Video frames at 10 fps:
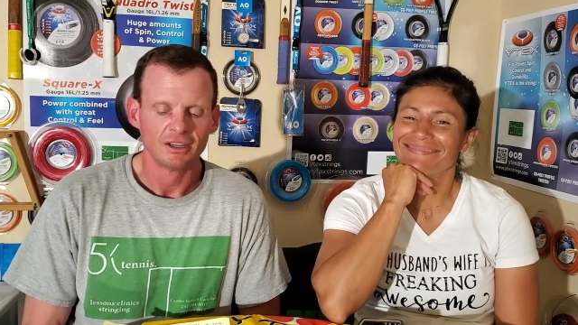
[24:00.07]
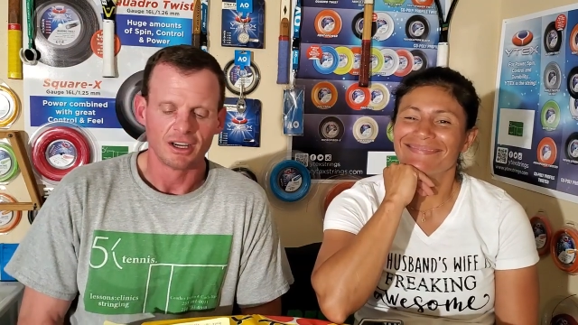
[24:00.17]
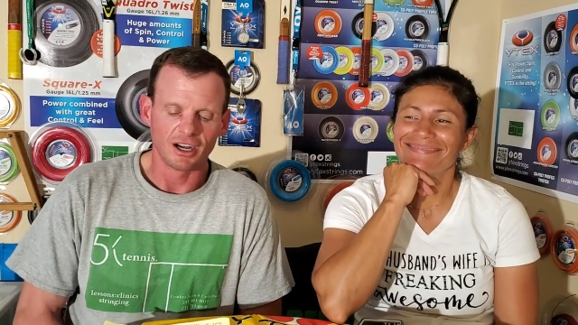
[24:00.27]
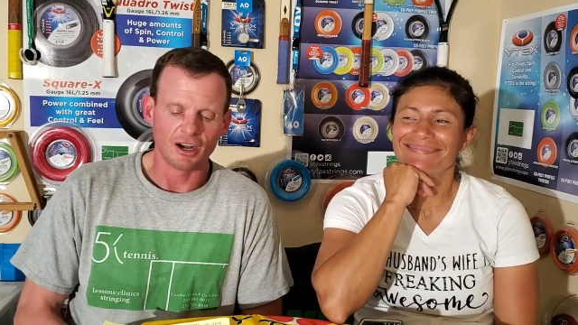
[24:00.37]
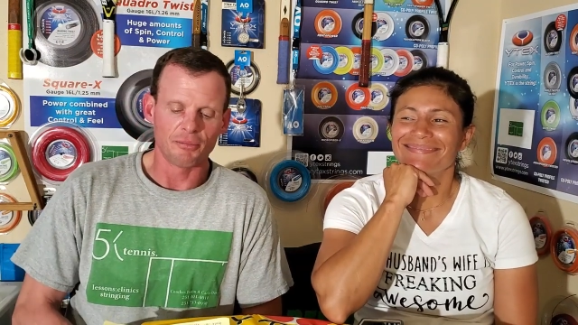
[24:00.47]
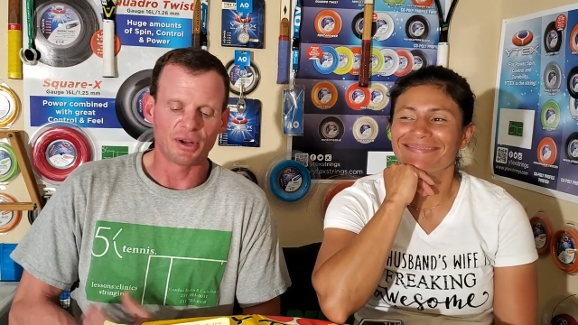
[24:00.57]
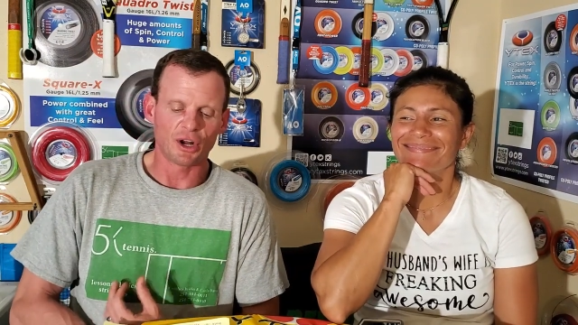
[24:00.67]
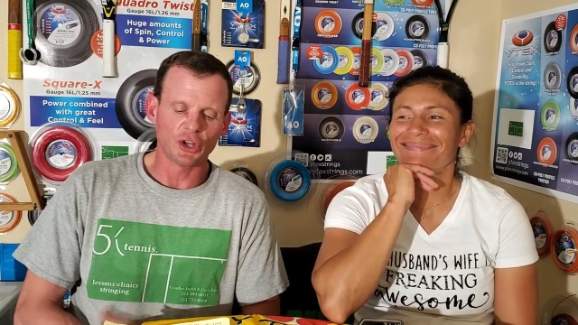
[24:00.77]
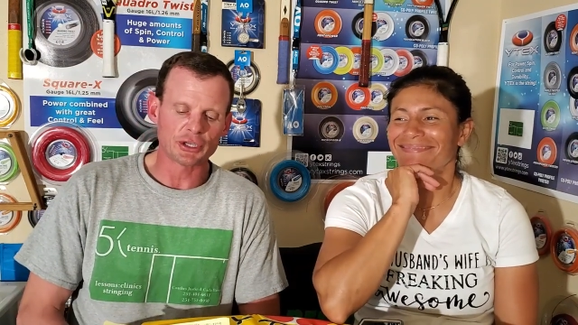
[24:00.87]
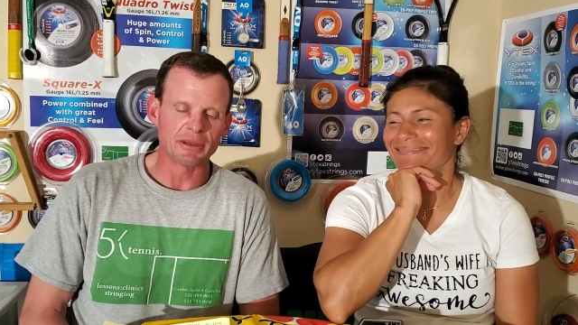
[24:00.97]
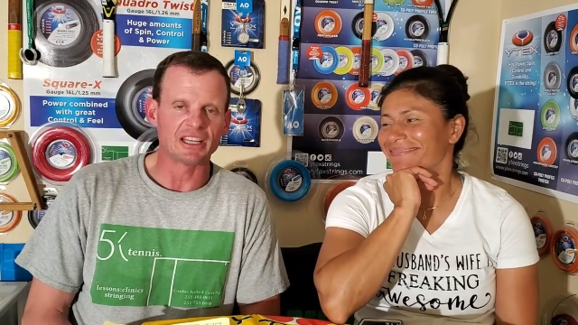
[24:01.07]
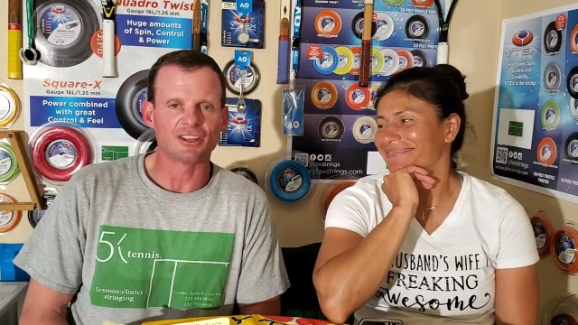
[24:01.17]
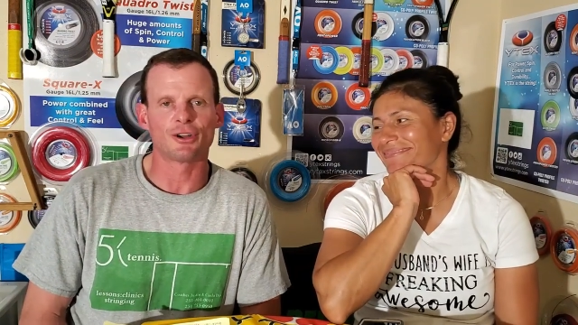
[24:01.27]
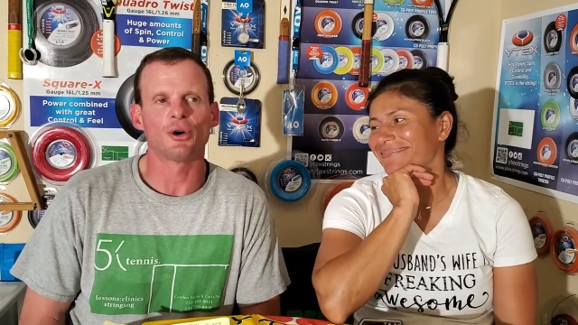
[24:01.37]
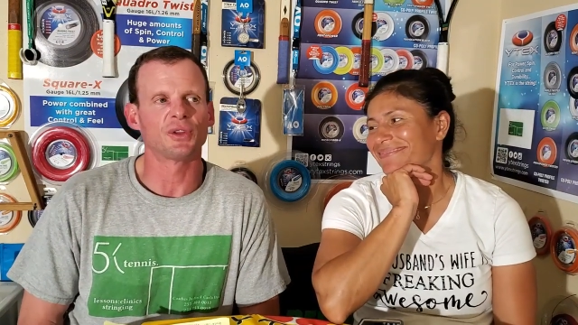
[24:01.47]
Speaker 1: Uh, but ultimately,
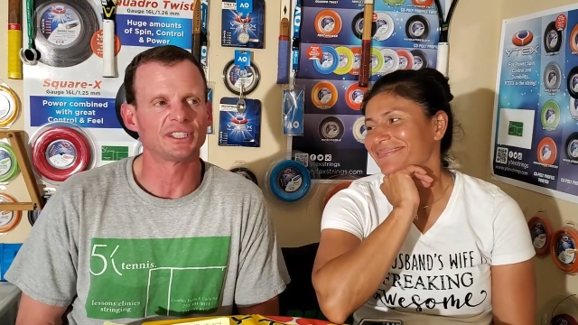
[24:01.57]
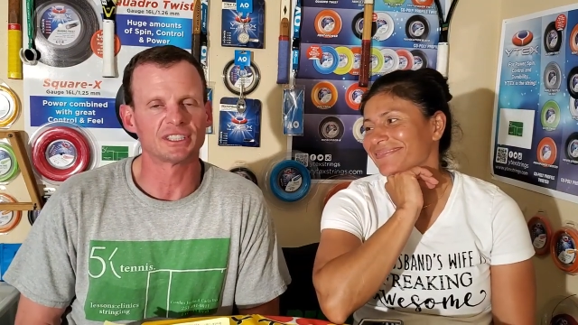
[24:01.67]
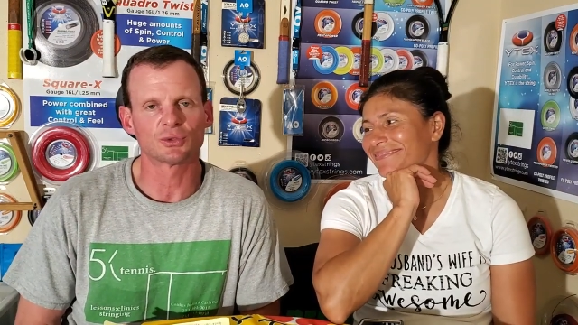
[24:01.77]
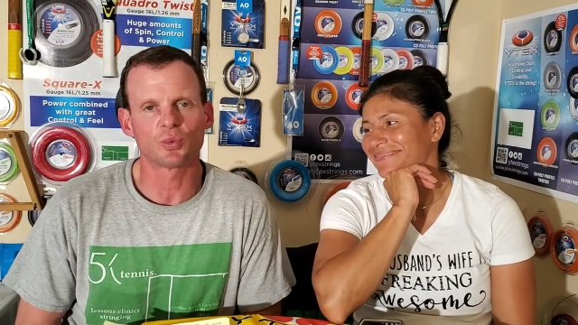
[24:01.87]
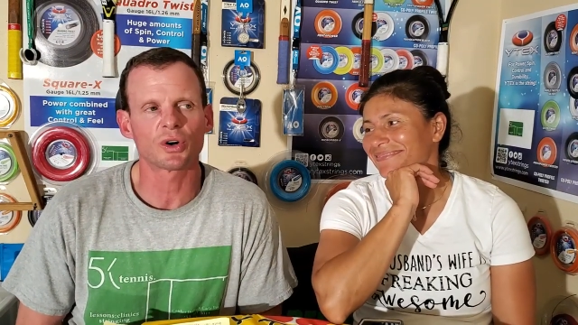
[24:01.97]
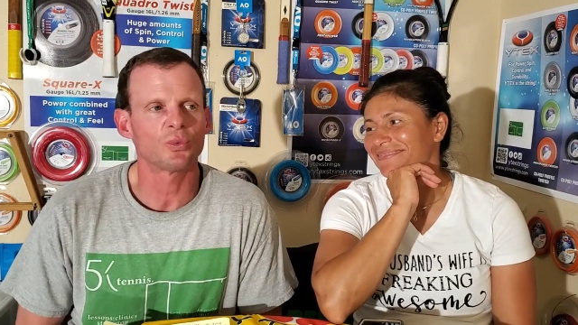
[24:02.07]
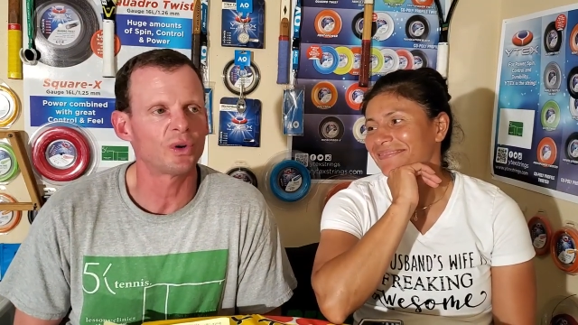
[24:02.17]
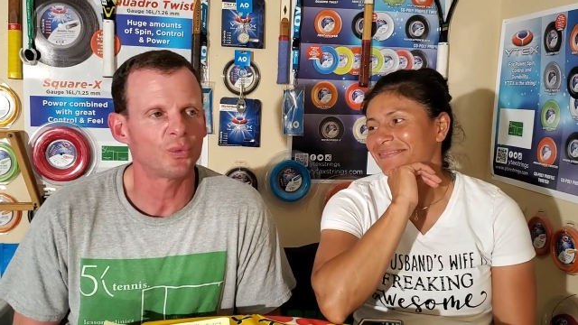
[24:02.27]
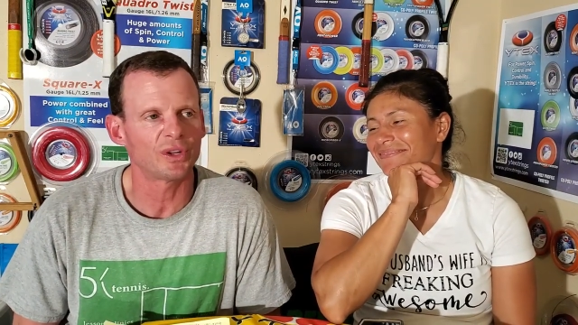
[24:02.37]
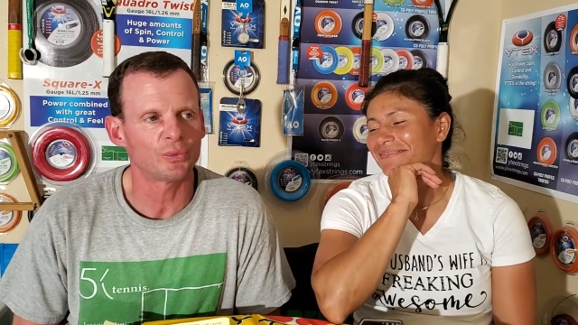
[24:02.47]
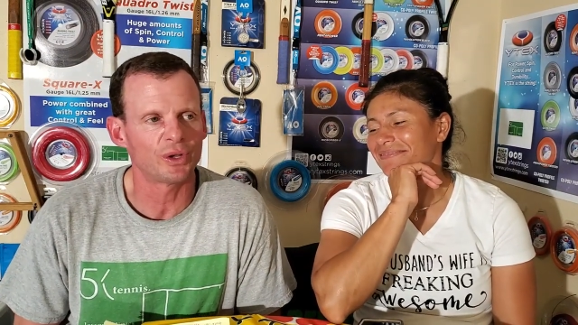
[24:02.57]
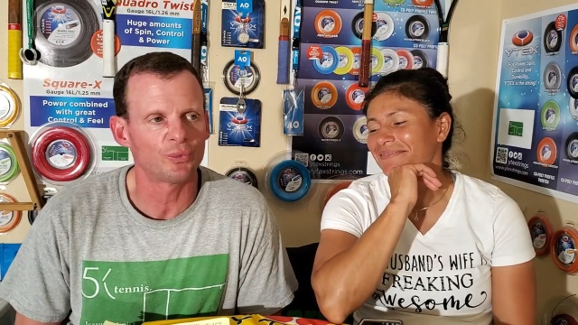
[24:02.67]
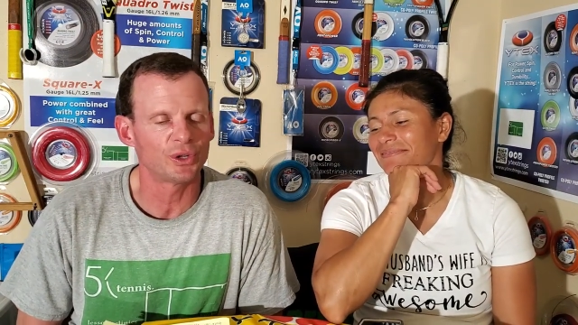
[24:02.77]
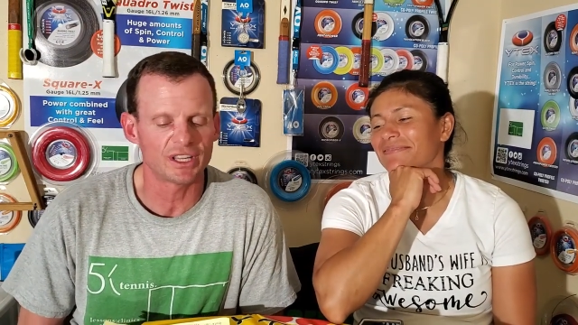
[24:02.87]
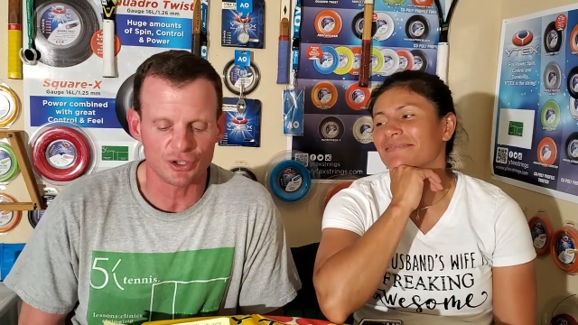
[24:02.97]
the goal is is we we we
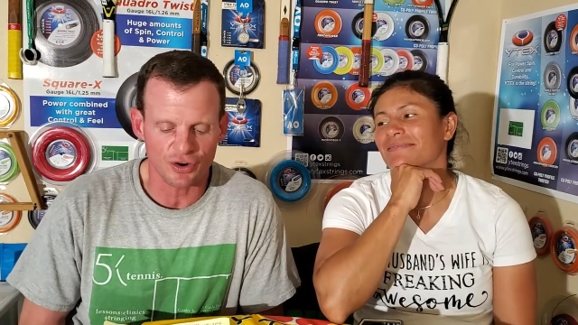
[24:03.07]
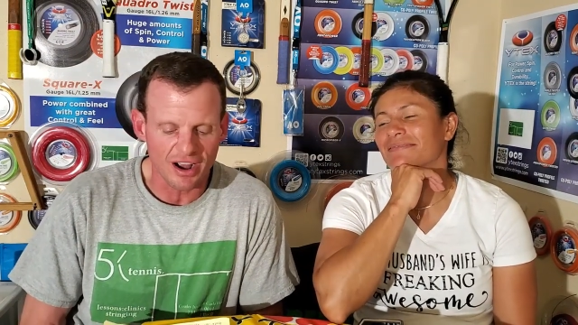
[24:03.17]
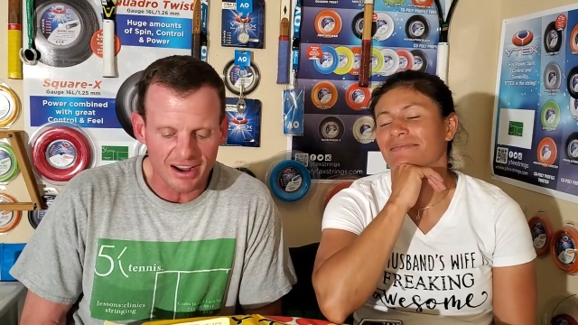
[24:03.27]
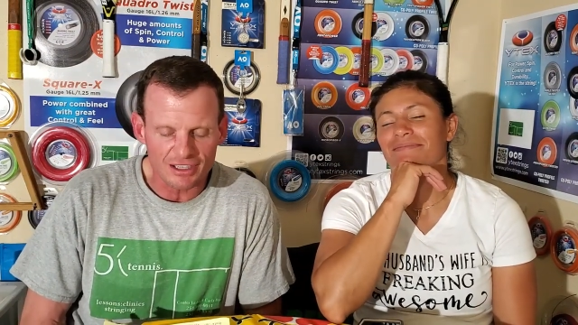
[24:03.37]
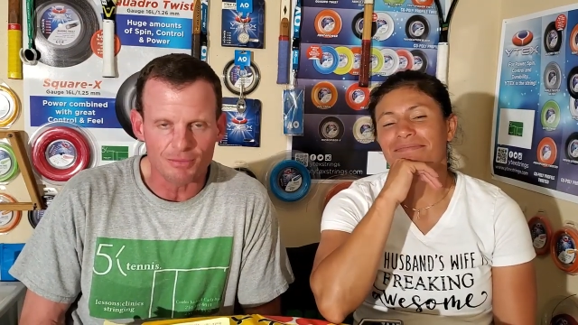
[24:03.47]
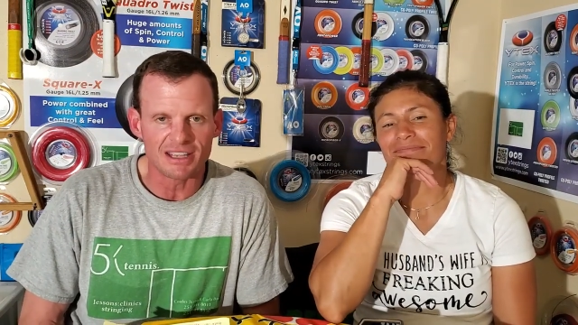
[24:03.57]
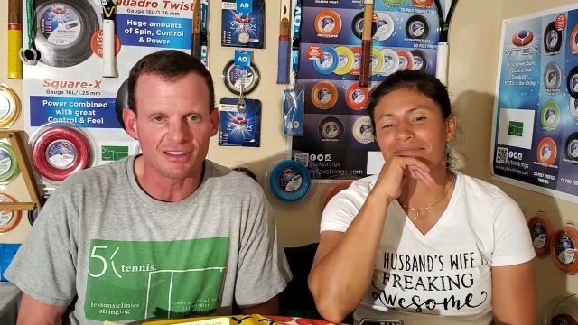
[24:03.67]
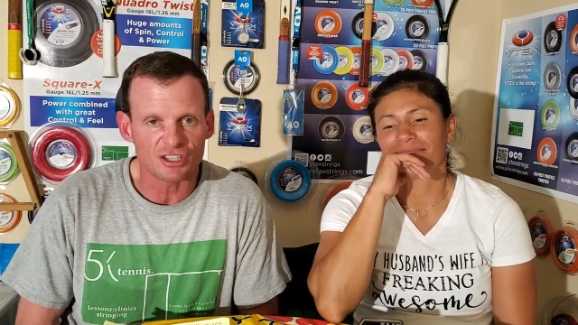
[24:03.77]
really try to be the